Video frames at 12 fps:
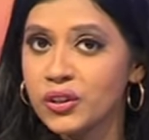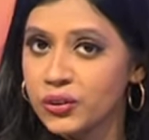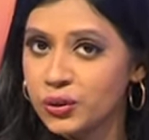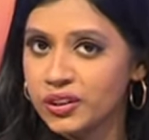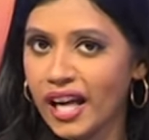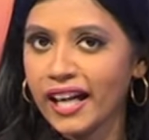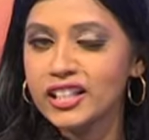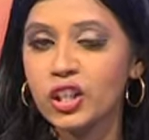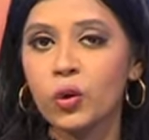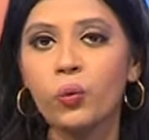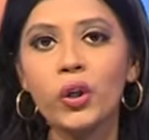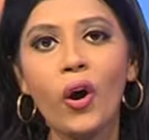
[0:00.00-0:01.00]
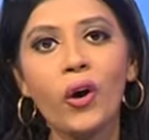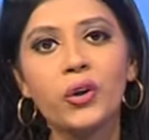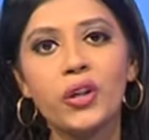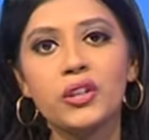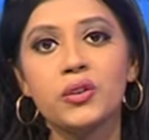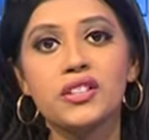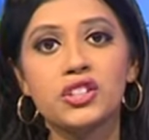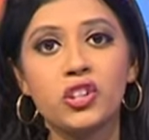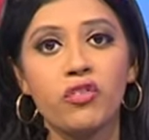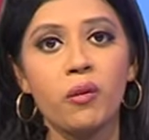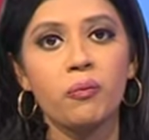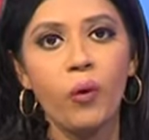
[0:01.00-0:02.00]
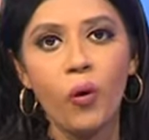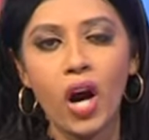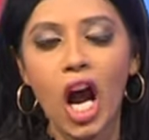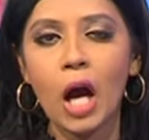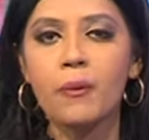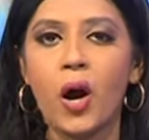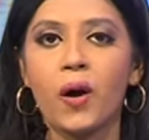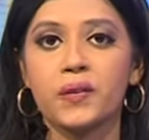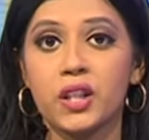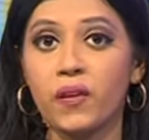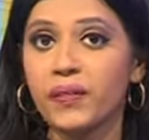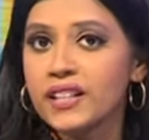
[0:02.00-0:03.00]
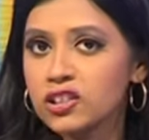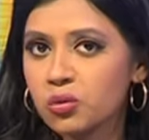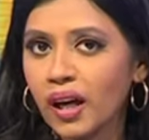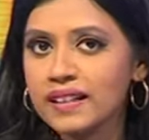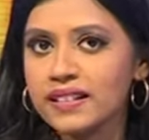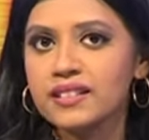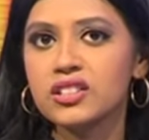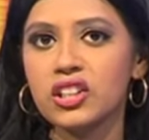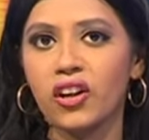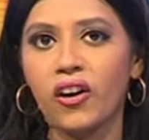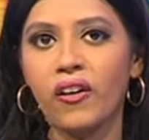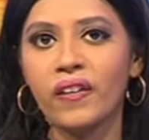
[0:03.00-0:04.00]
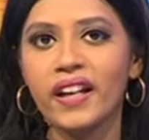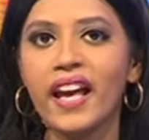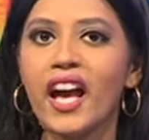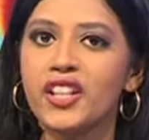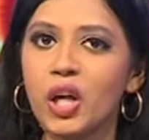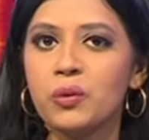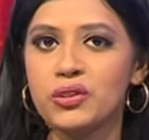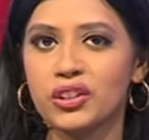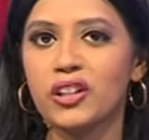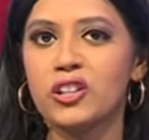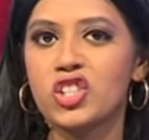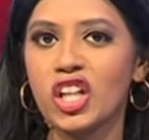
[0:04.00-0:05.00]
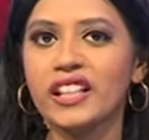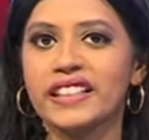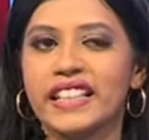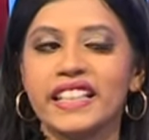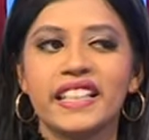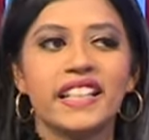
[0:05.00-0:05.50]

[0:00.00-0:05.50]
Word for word: Tonight, we are going to discover more about this rising star and her musical journey.